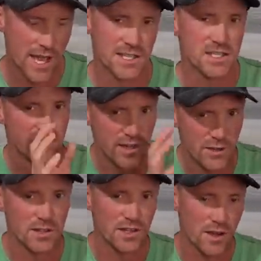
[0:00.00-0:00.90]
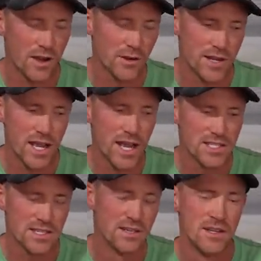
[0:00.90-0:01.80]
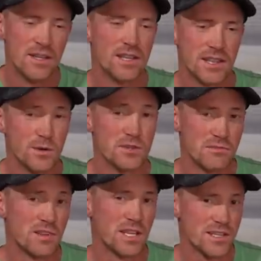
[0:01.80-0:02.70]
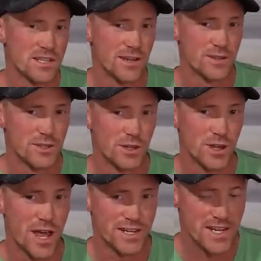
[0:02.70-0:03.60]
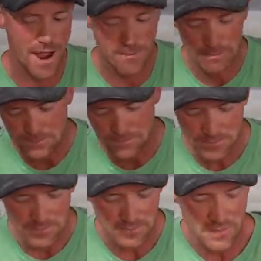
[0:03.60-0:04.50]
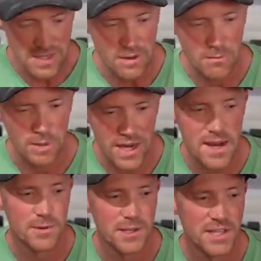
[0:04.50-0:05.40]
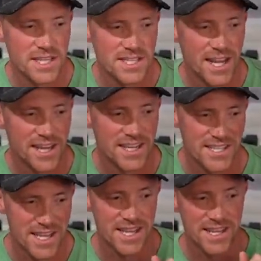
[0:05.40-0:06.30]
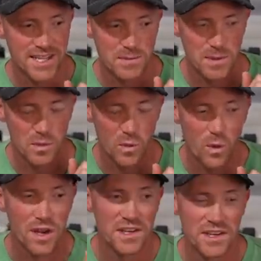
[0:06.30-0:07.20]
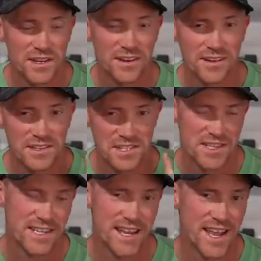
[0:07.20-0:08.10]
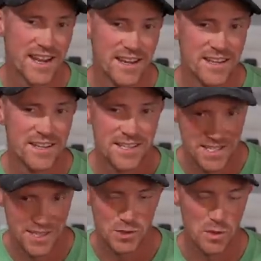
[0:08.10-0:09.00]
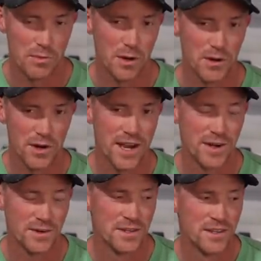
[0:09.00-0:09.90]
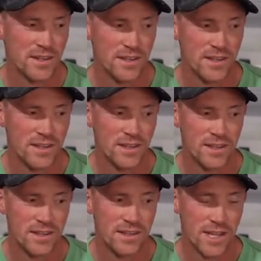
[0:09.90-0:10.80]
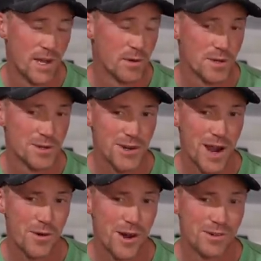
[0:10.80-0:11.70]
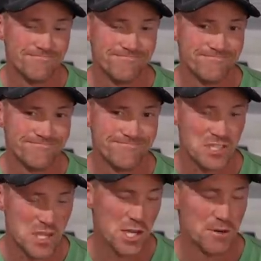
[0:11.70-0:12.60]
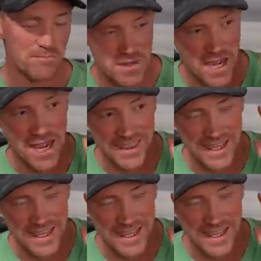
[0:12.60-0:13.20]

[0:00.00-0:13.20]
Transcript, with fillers: excavator and the concrete guys and there were some things there that took a lot of time. But I am really excited to say it's been one year to the day since we broke ground and we're doing drywall. So I